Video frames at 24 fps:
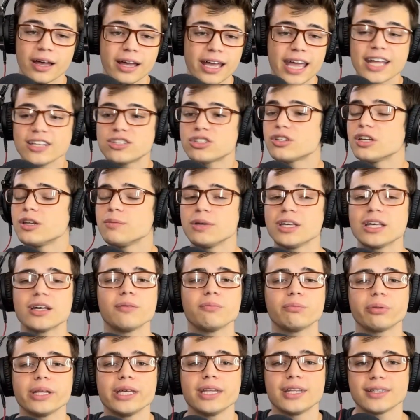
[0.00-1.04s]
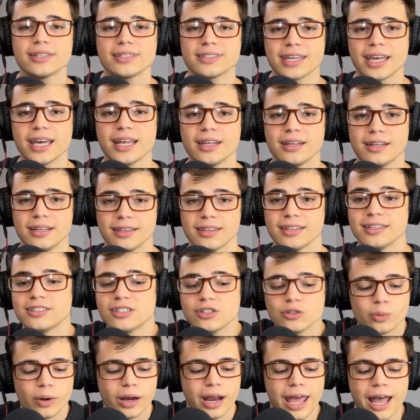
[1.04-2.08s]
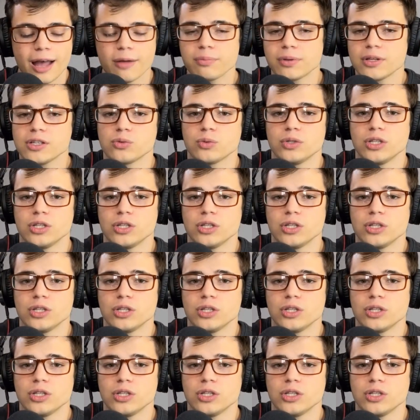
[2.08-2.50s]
It's going to be complete insanity. This is what happens